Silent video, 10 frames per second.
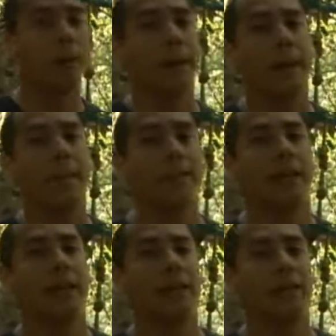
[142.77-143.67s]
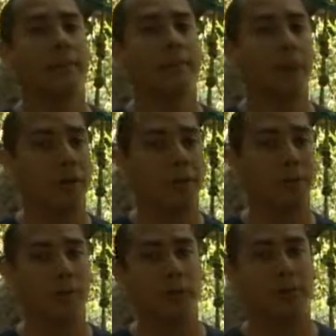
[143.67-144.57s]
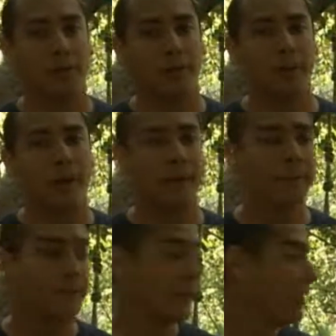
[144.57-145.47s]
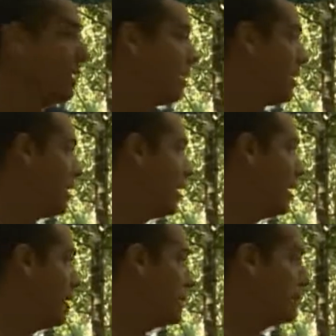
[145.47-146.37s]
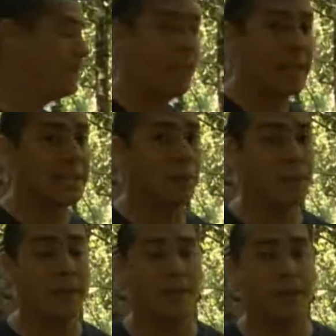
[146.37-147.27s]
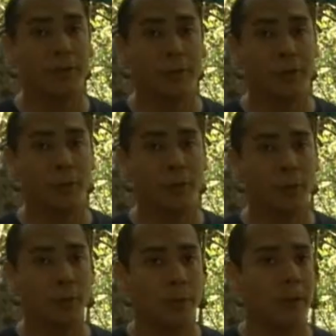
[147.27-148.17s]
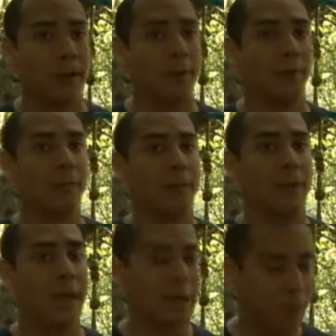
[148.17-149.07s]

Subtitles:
clamps and nuts and bolts are fine. And that's how we maintain our tour without any